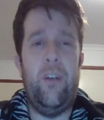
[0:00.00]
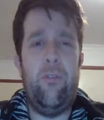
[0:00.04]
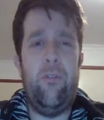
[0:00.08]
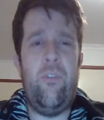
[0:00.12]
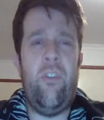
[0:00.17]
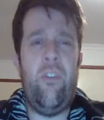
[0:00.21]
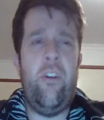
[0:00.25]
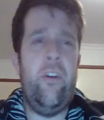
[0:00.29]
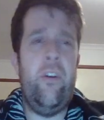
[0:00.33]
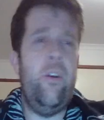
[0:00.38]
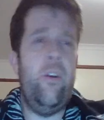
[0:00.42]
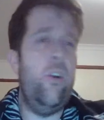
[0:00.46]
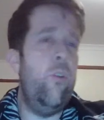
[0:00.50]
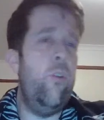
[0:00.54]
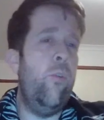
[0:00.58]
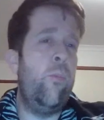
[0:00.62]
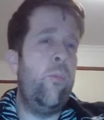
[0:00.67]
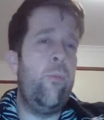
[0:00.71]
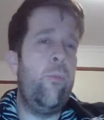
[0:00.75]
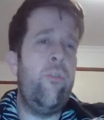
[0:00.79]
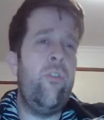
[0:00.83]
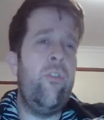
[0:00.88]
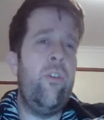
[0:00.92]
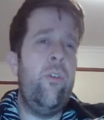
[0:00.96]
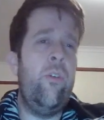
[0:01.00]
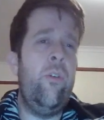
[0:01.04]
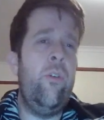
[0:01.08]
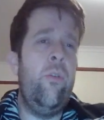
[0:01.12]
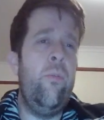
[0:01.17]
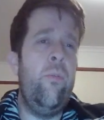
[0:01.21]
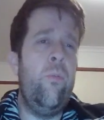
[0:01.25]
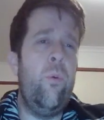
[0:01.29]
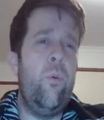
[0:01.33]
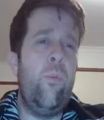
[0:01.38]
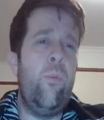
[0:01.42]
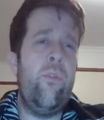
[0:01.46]
So, normal Sudoku
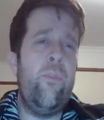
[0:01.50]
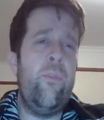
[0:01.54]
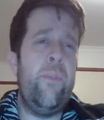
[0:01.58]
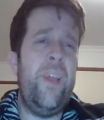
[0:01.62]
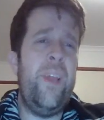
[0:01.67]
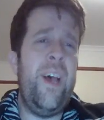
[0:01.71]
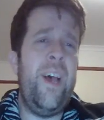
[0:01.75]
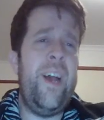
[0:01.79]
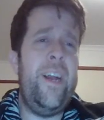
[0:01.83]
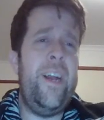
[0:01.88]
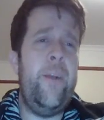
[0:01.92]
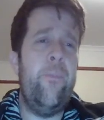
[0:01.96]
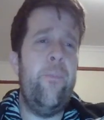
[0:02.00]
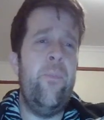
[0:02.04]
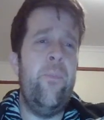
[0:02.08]
rules apply.